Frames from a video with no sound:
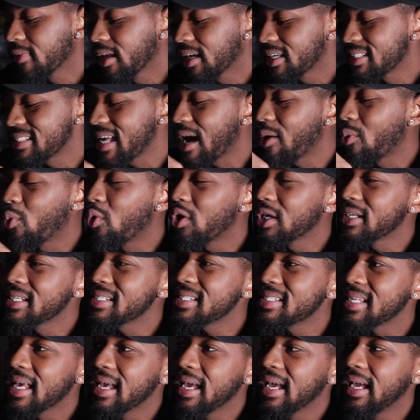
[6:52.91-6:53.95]
Because I want
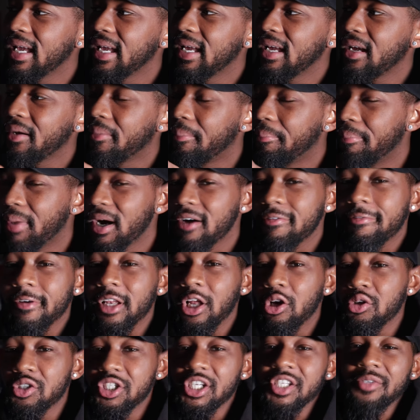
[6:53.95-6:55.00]
to say
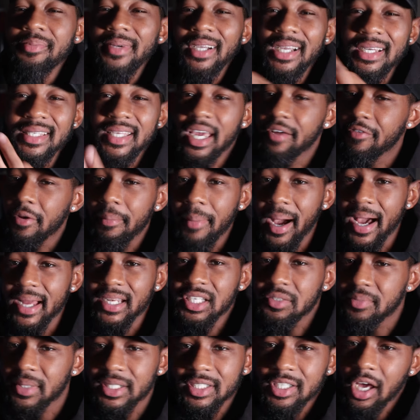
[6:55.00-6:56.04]
Buffalo just because
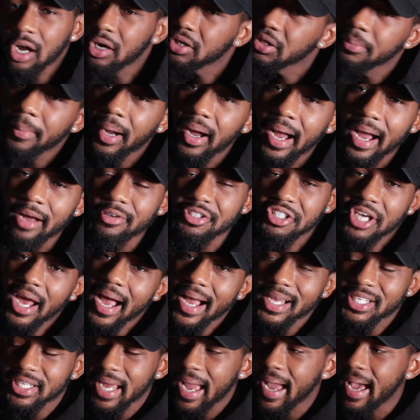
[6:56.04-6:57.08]
everybody's been talking about how
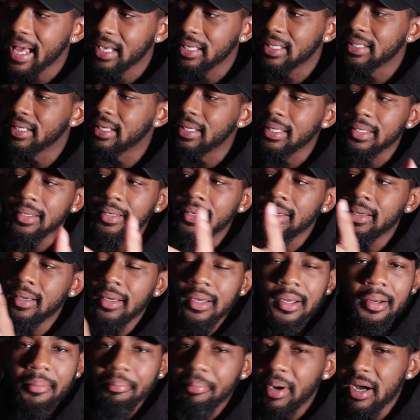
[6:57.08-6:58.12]
Josh Allen and
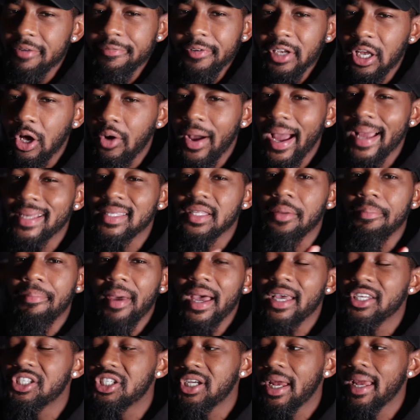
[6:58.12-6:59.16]
Buffalo has the
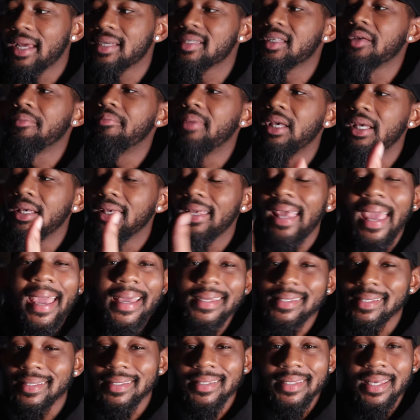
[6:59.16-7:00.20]
best chance to beat
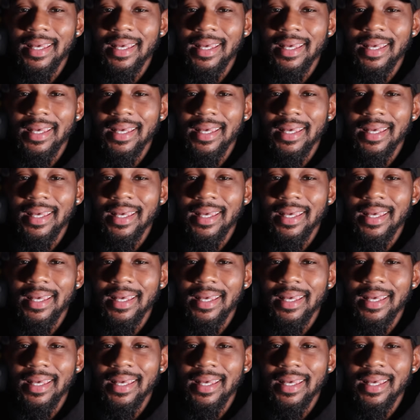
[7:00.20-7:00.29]
Kansas